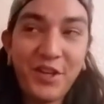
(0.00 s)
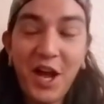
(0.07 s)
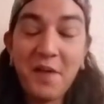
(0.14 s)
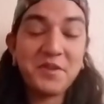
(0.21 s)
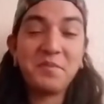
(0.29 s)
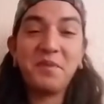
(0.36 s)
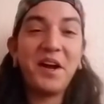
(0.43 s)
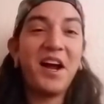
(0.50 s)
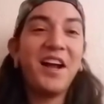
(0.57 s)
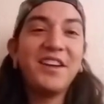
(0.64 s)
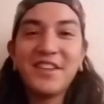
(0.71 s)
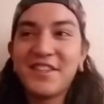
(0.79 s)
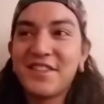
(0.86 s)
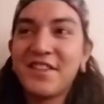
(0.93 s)
cops are
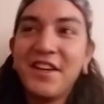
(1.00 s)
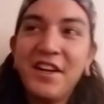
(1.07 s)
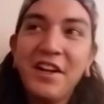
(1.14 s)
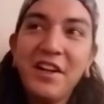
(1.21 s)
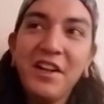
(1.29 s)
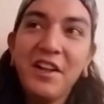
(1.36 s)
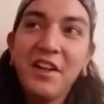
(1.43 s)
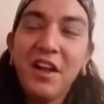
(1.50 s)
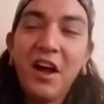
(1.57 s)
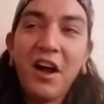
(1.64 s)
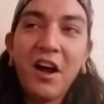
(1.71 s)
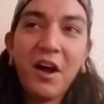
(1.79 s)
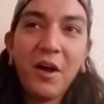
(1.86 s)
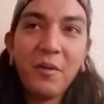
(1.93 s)
behind us.
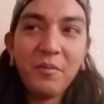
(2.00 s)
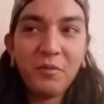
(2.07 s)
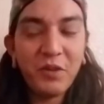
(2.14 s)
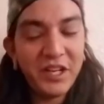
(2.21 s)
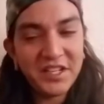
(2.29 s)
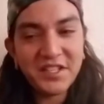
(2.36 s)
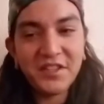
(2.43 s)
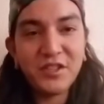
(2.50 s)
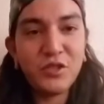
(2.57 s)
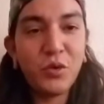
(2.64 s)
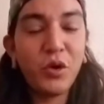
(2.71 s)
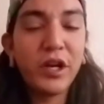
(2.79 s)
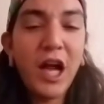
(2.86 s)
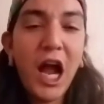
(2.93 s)
Um, we get to the
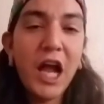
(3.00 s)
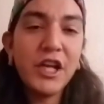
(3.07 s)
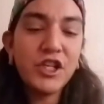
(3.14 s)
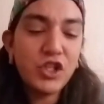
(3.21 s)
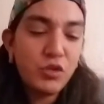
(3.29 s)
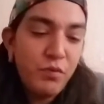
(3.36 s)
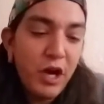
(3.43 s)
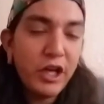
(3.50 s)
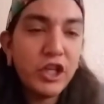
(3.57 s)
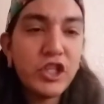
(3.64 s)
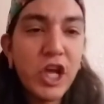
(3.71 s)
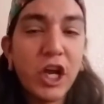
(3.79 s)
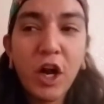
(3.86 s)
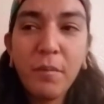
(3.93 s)
door, guys, ready to
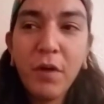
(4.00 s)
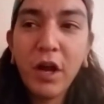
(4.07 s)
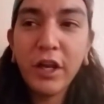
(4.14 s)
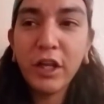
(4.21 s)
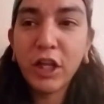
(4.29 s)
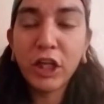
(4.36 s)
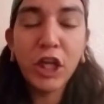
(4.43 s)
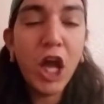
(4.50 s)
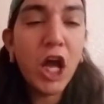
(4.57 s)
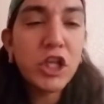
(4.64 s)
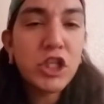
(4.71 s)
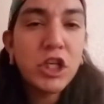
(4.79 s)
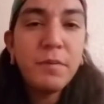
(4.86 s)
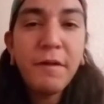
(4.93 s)
take our money. Like, yeah,
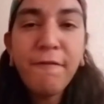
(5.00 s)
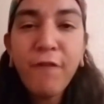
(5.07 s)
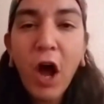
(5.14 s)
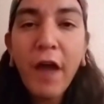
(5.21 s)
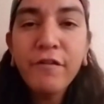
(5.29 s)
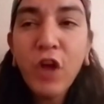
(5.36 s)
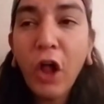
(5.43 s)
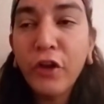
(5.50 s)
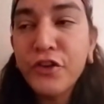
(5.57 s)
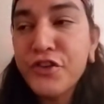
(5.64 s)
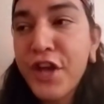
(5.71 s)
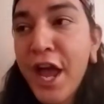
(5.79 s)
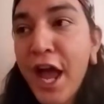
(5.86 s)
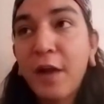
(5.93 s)
it's gonna be five
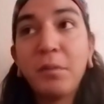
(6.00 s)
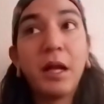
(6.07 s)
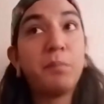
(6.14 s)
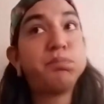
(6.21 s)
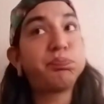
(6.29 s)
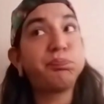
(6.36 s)
dollars a head. I'm like,